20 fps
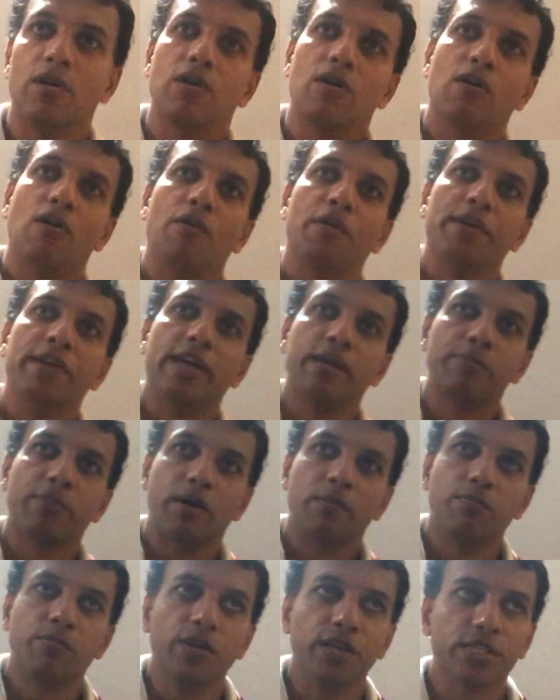Already I
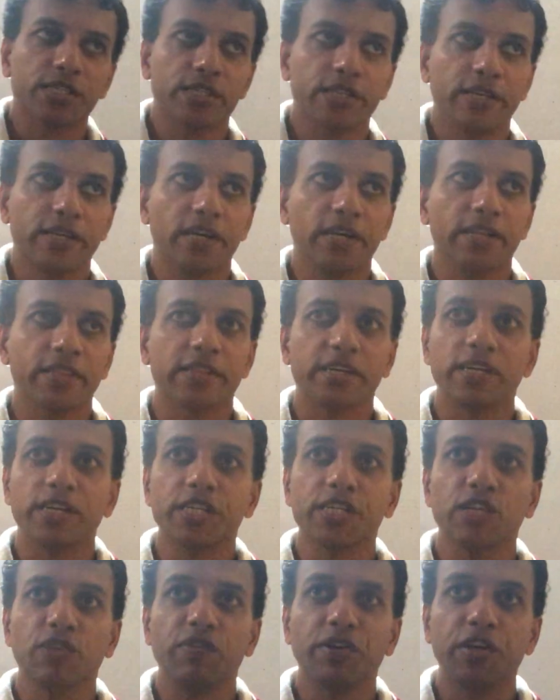published nearly
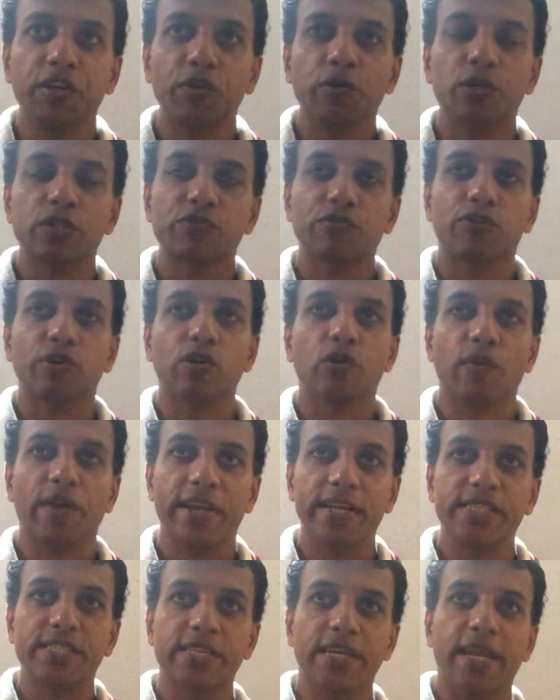30 videos for
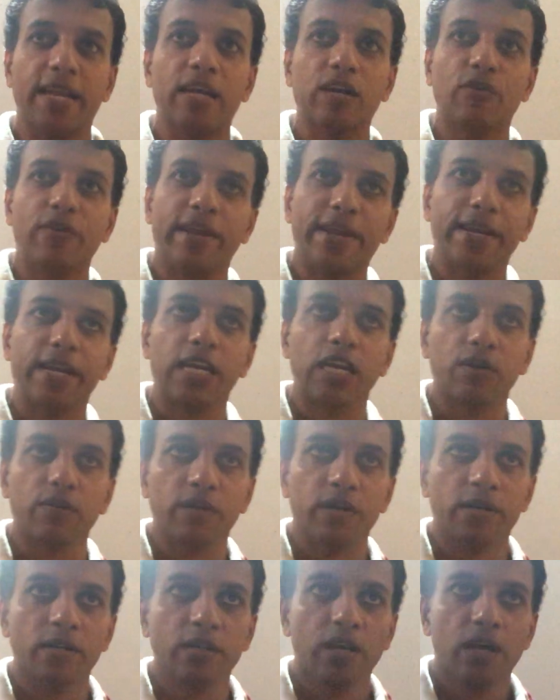grade 10, grade
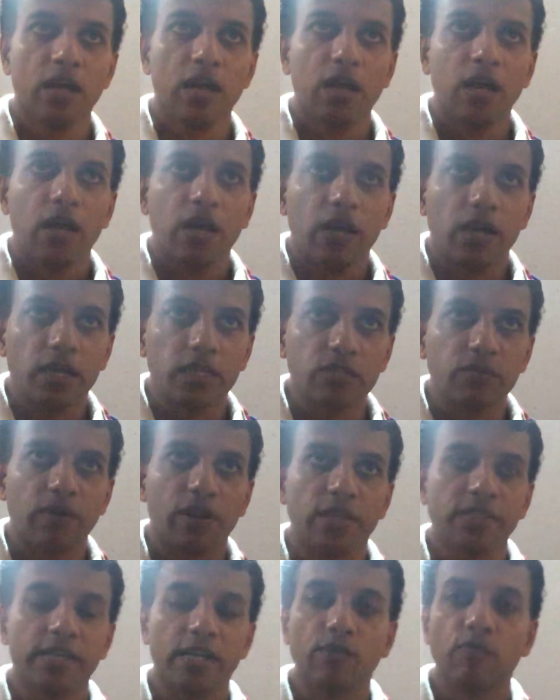11 as well
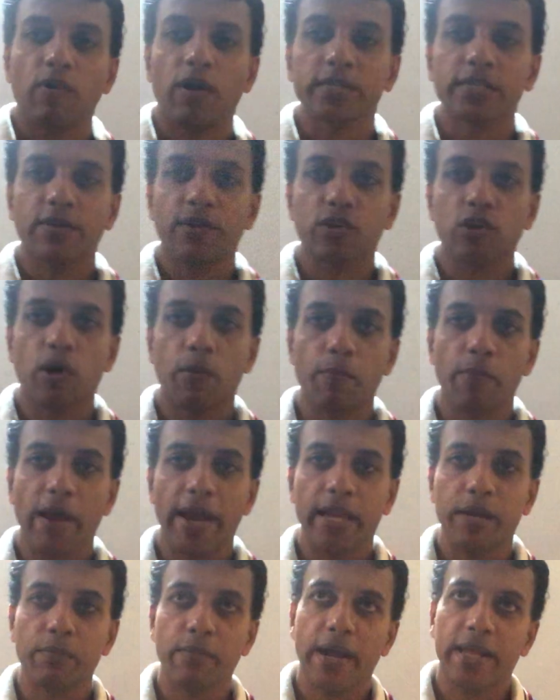as advanced or
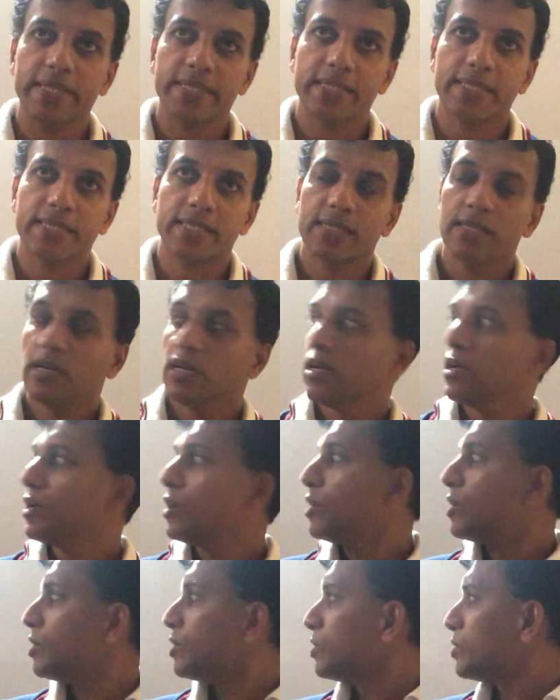combined maths.
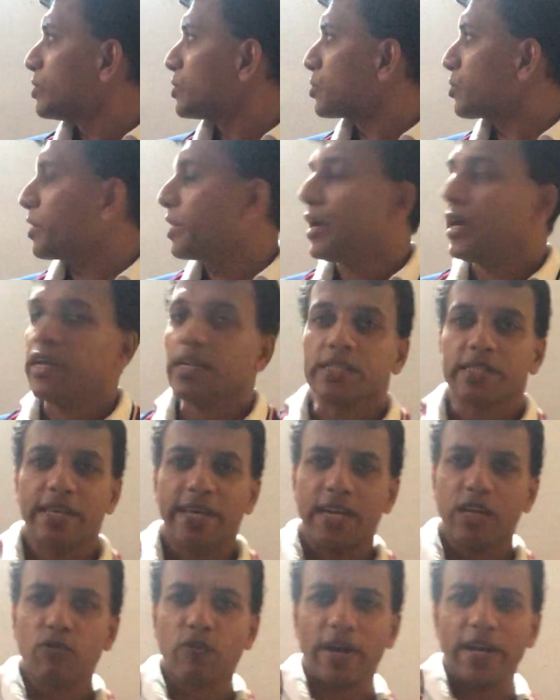So here I
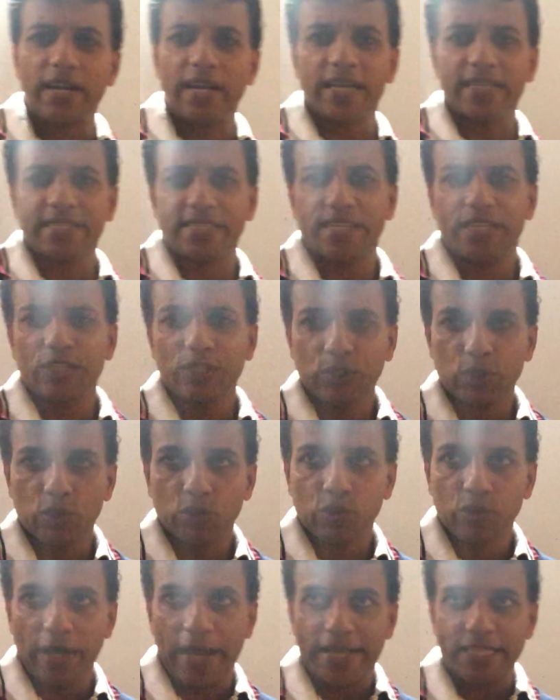take one lesson
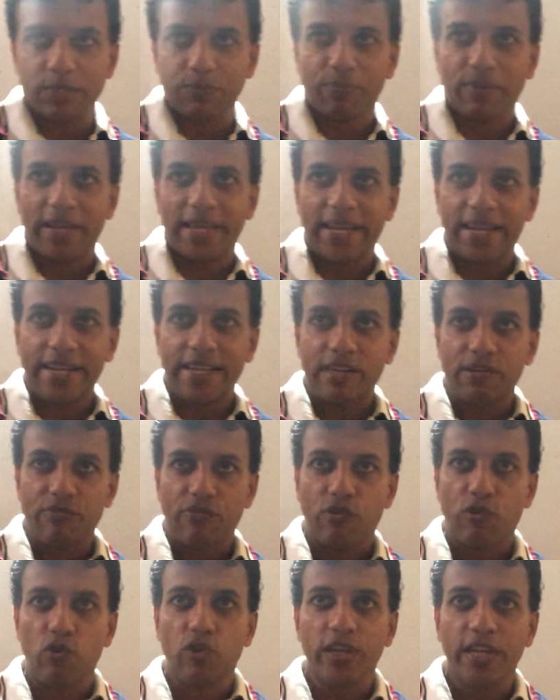to explain
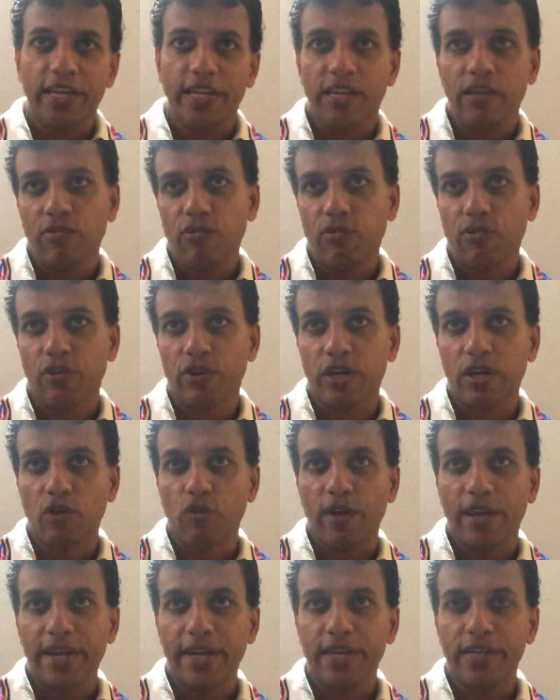fully for a
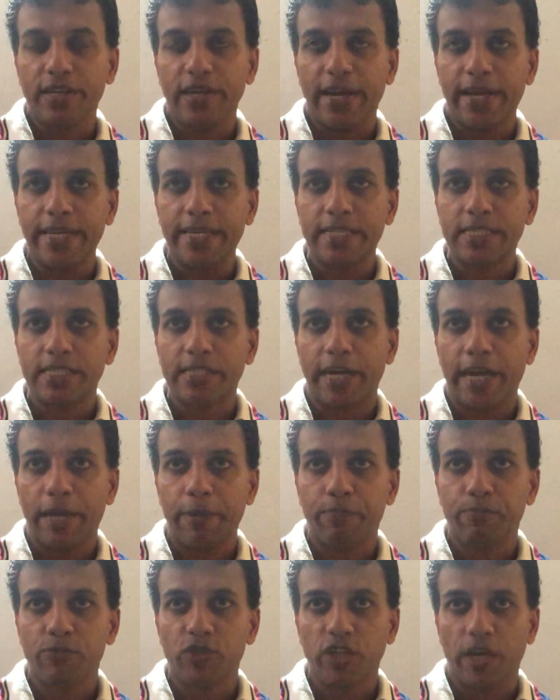grade 9
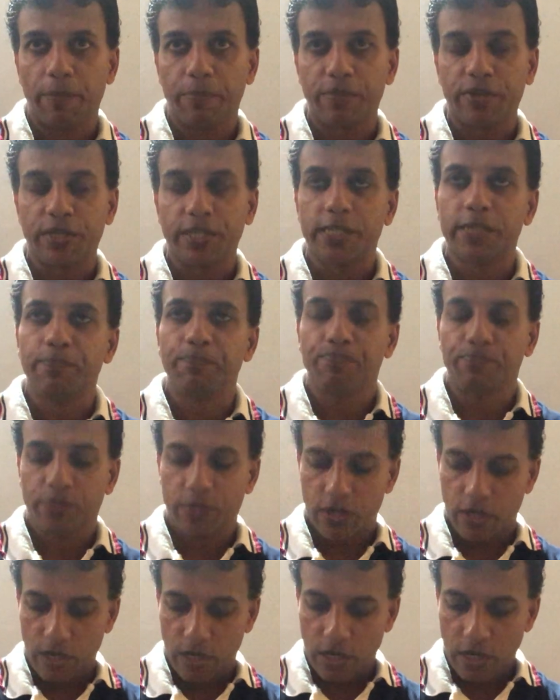type chapter.
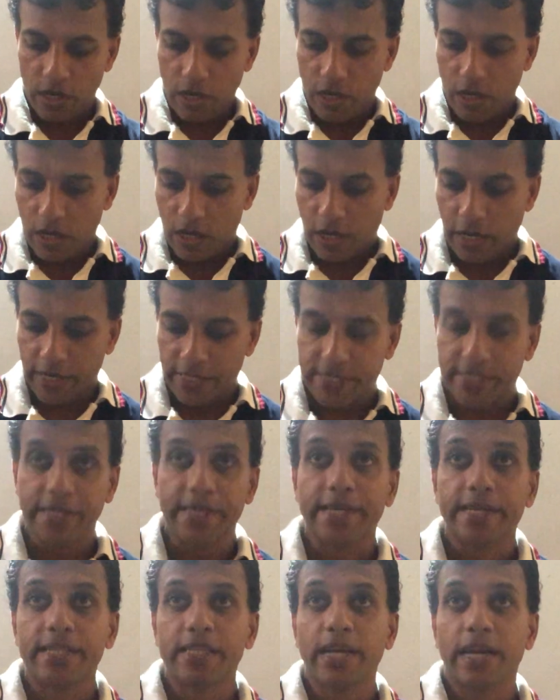I
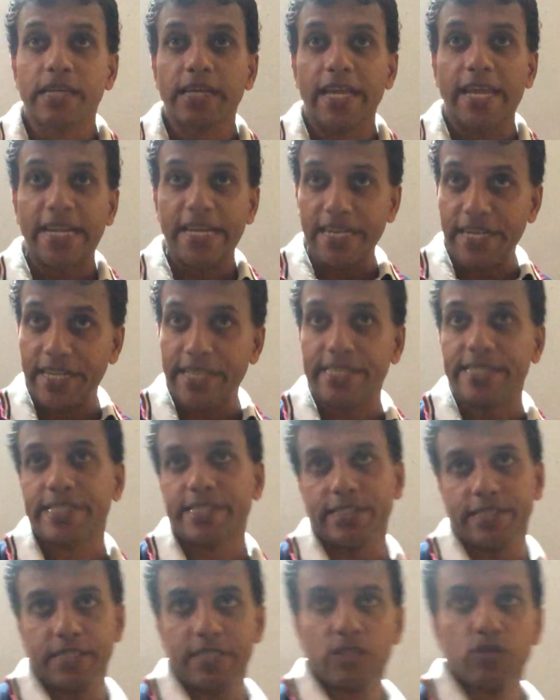take that
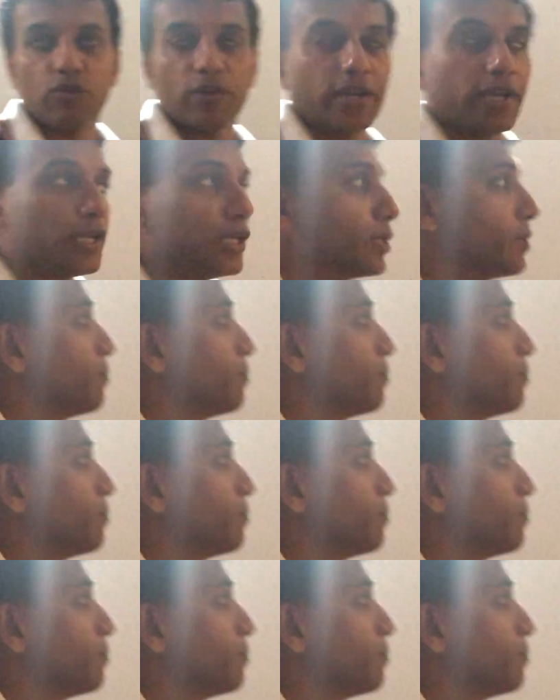indices, right?